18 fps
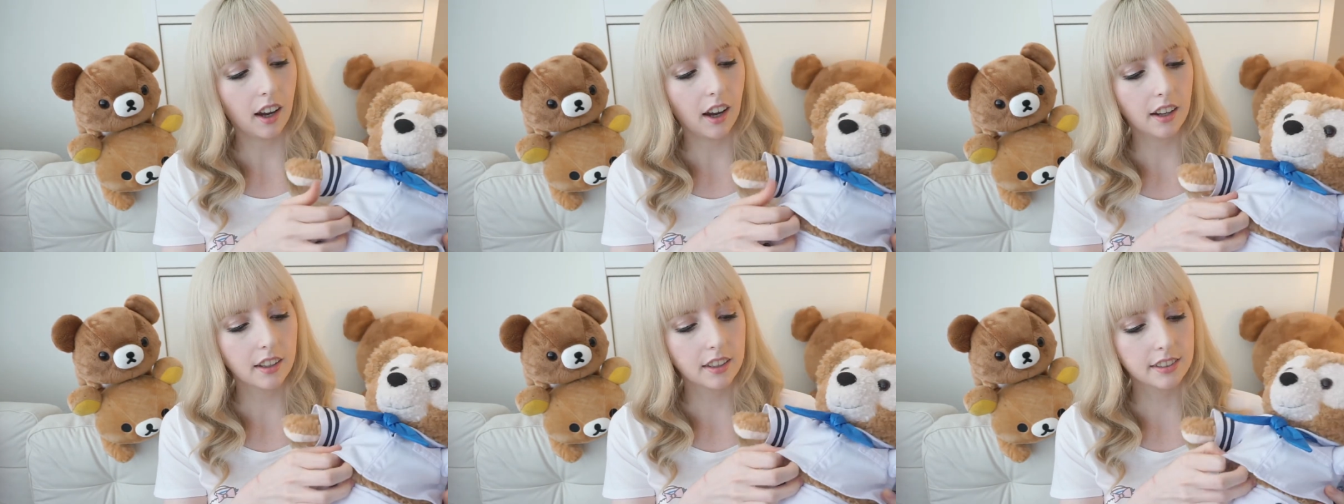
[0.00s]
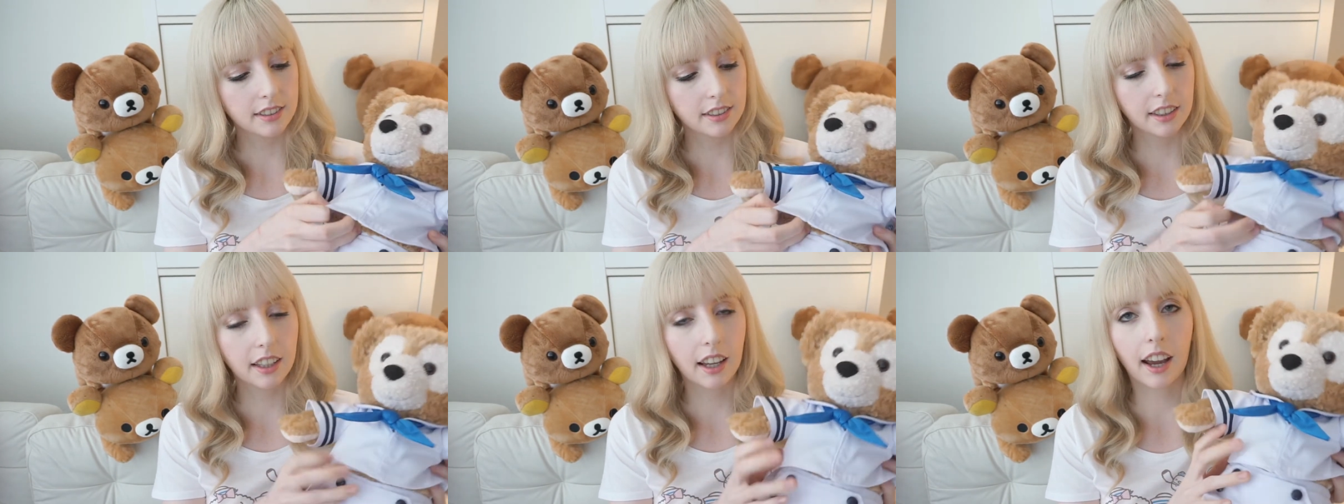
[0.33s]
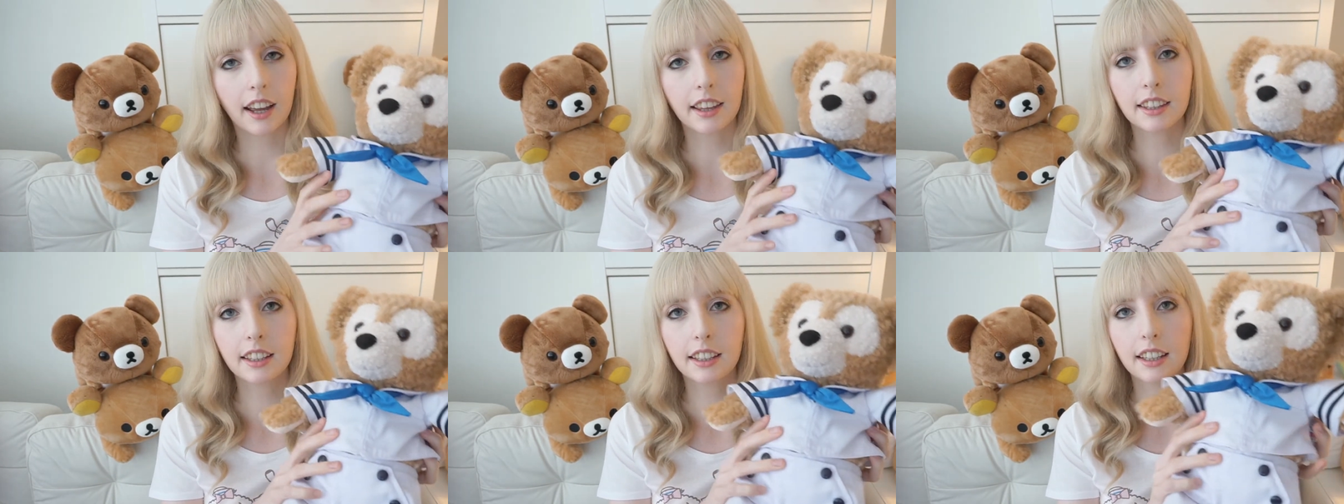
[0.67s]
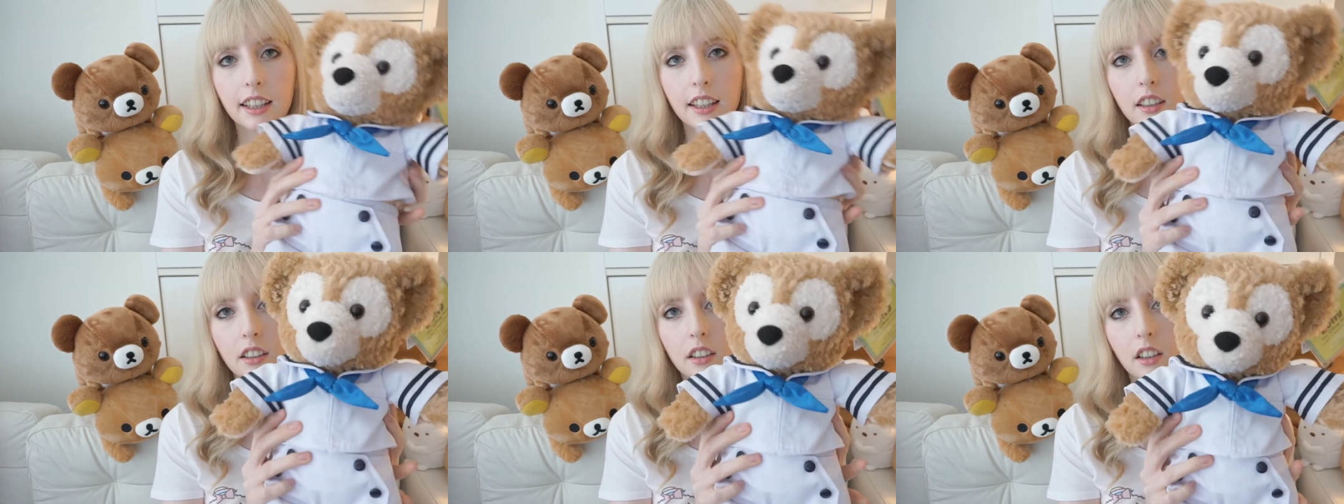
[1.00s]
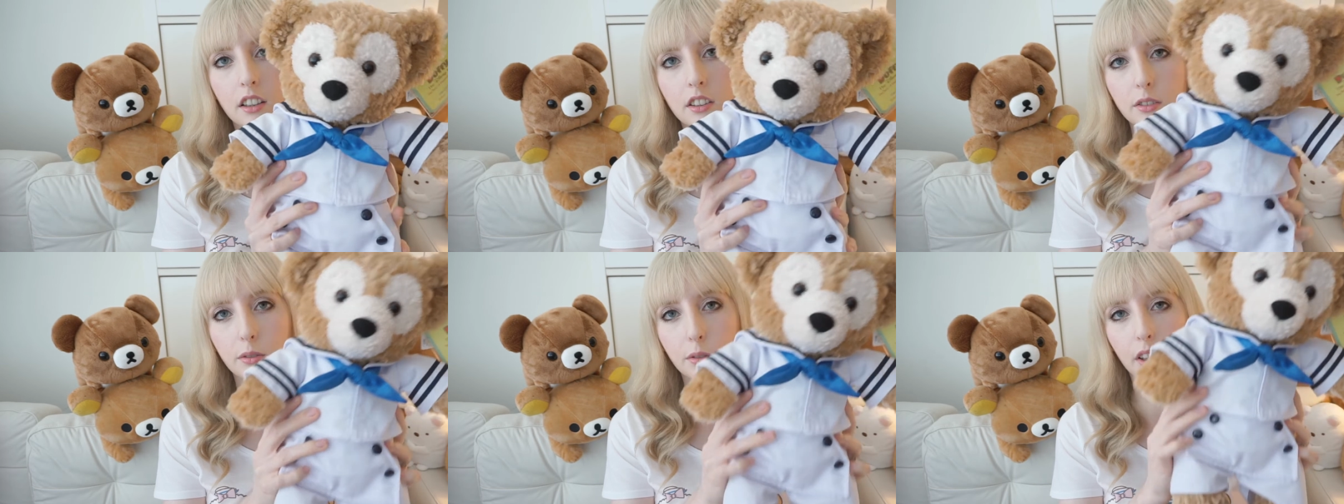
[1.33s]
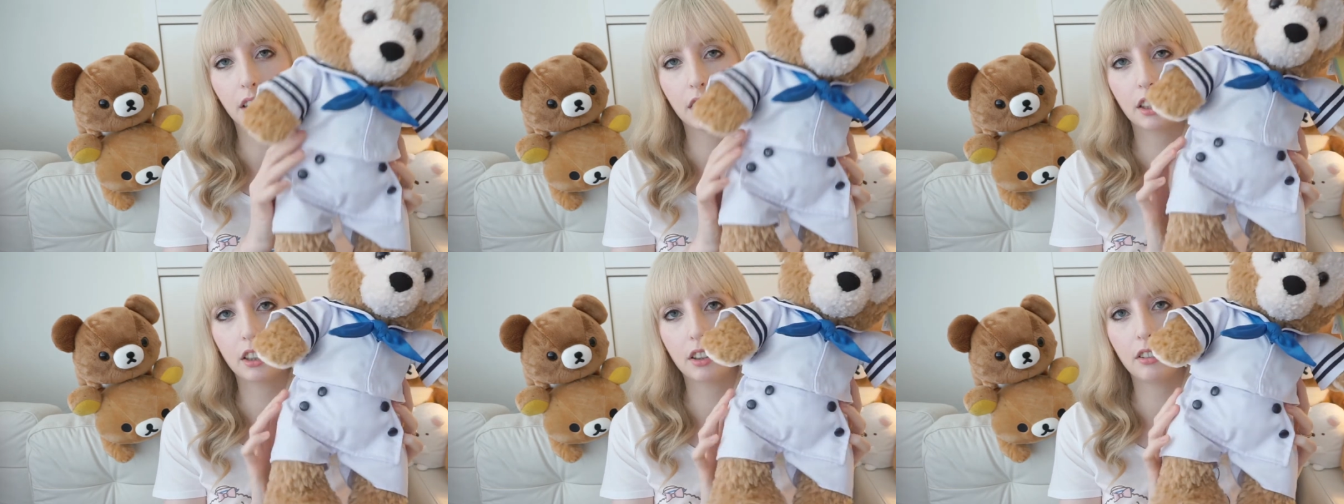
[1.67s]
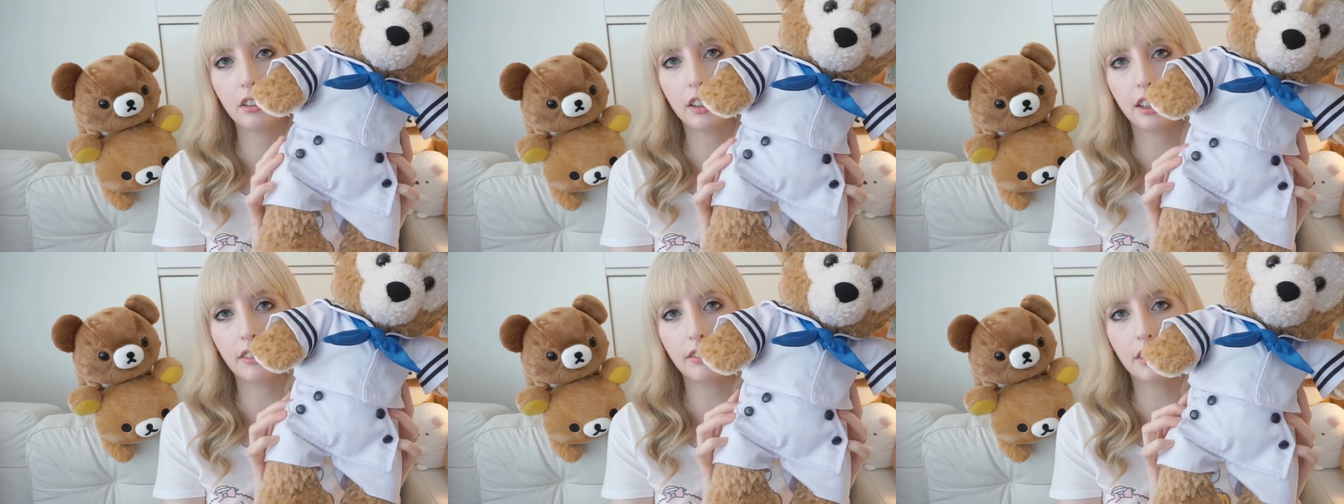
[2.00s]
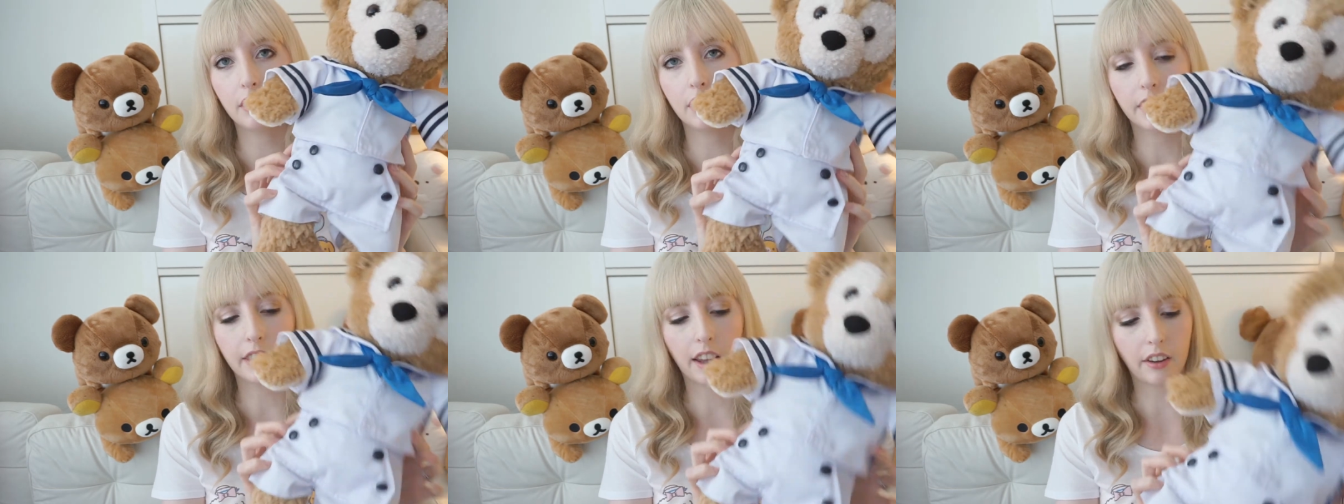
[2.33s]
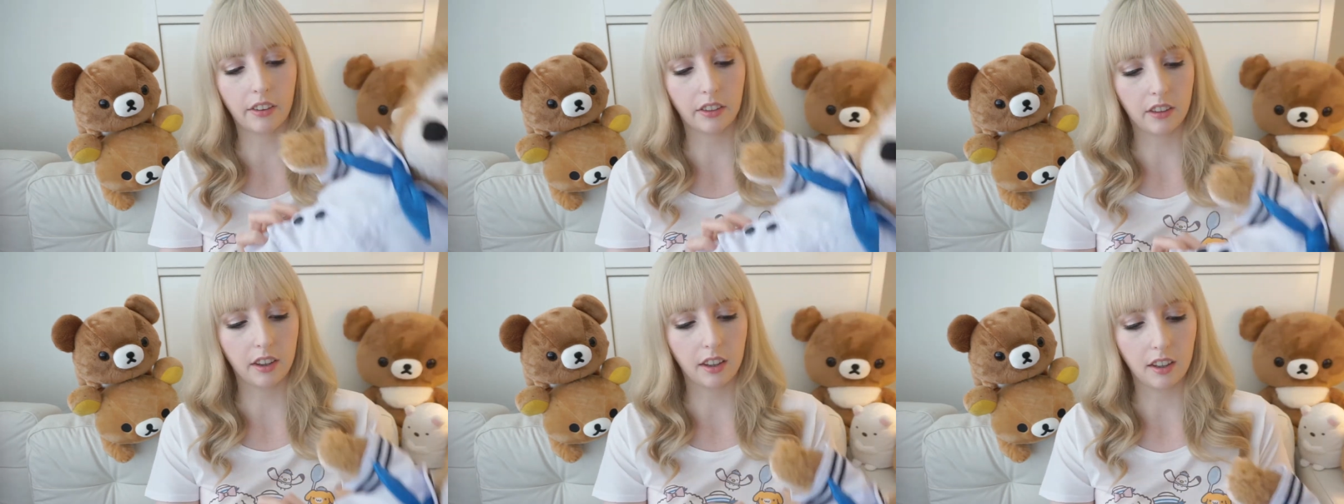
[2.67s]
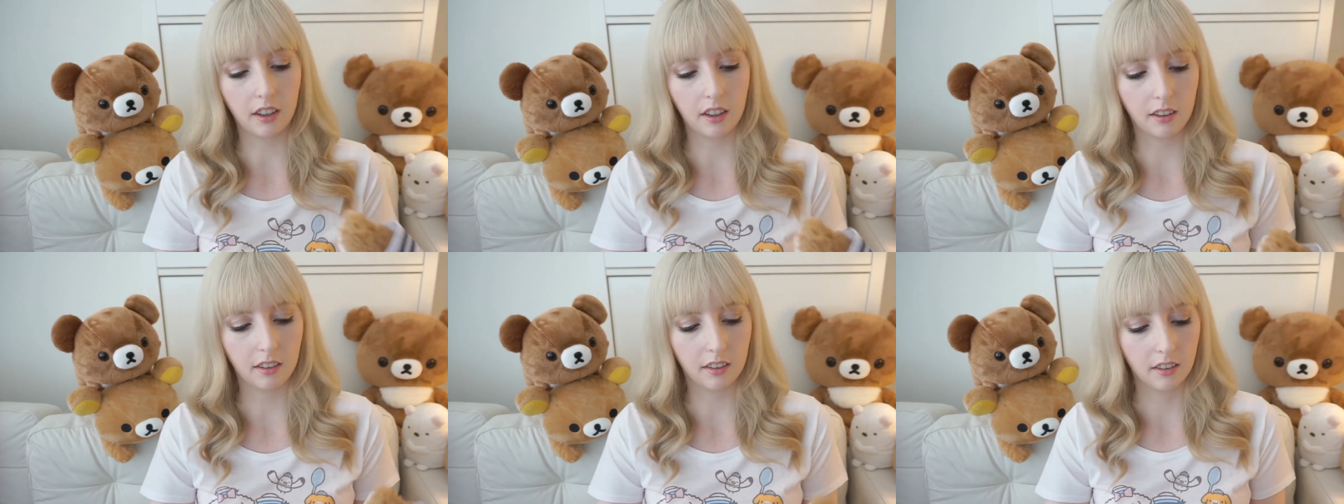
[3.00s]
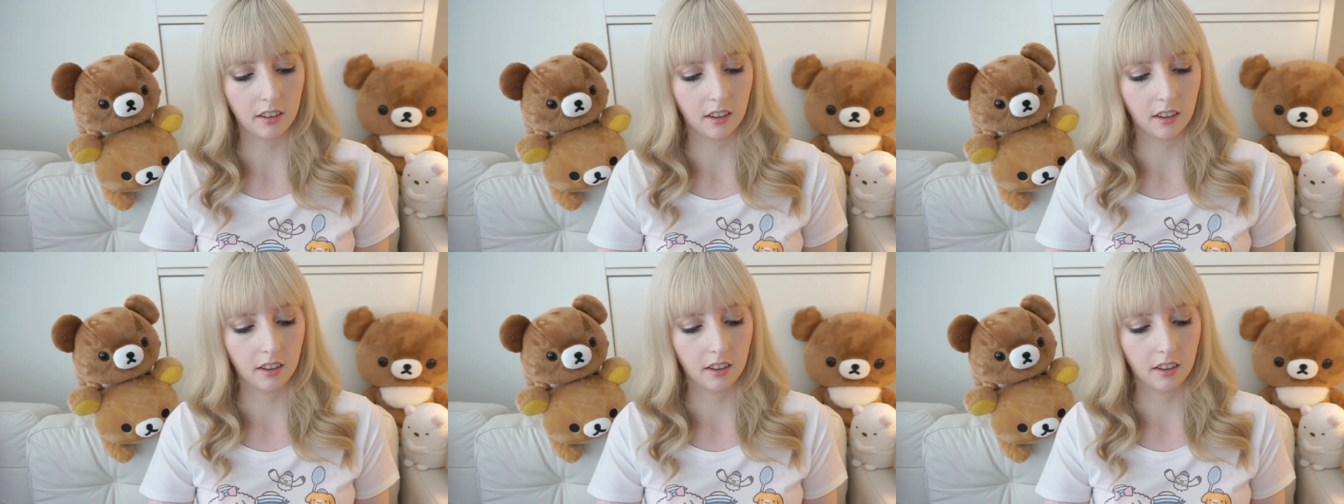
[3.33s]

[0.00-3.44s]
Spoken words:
Honestly, I think he looks really cute even without the